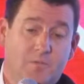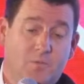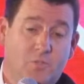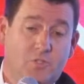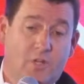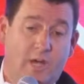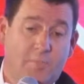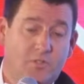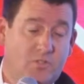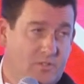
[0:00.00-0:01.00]
which
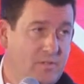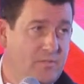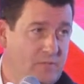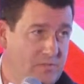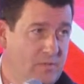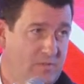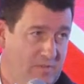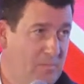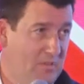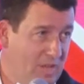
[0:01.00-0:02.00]
happens uh,
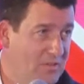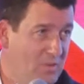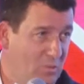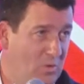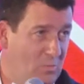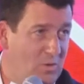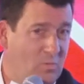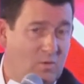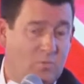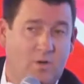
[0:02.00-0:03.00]
November 11th,
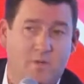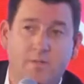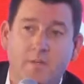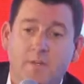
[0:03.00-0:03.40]
1111,